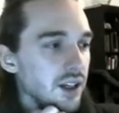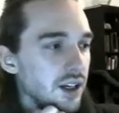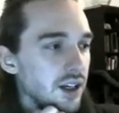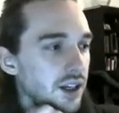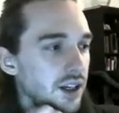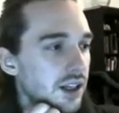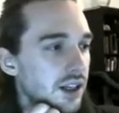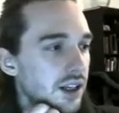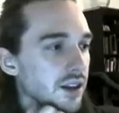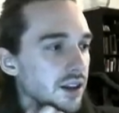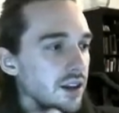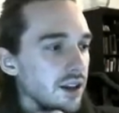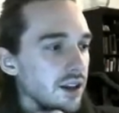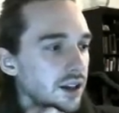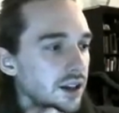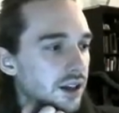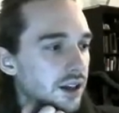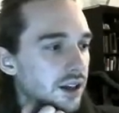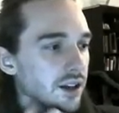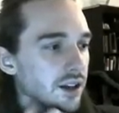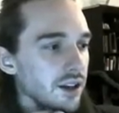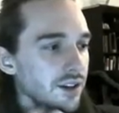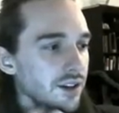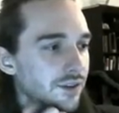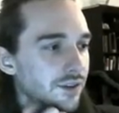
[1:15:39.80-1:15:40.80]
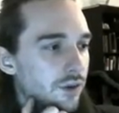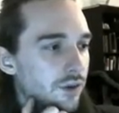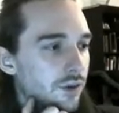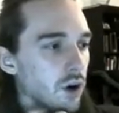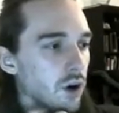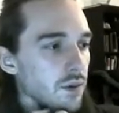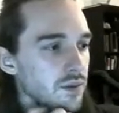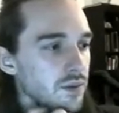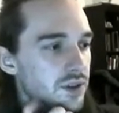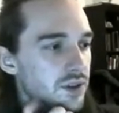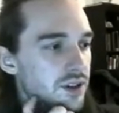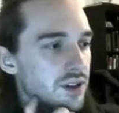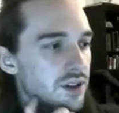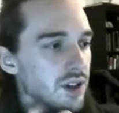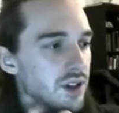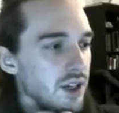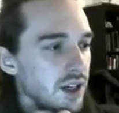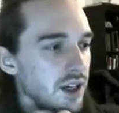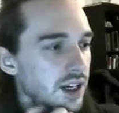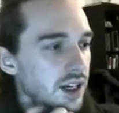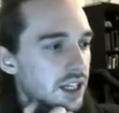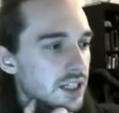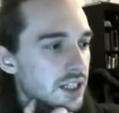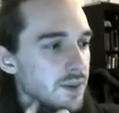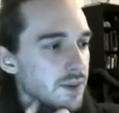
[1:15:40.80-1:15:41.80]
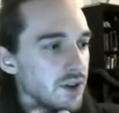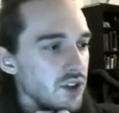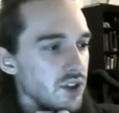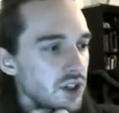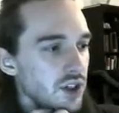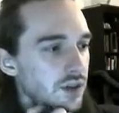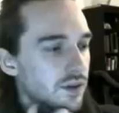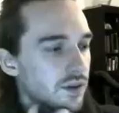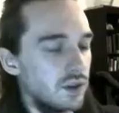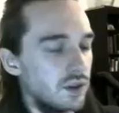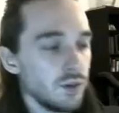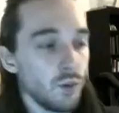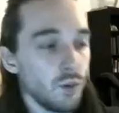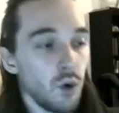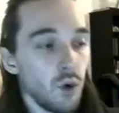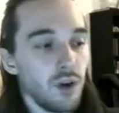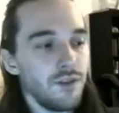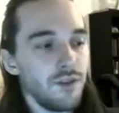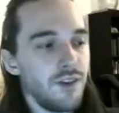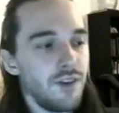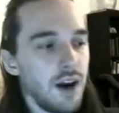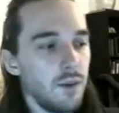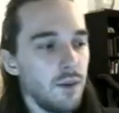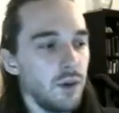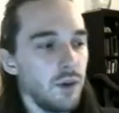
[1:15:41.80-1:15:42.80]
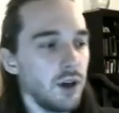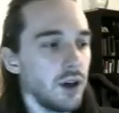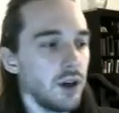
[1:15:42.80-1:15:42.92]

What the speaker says: the forms, especially if there's more fabric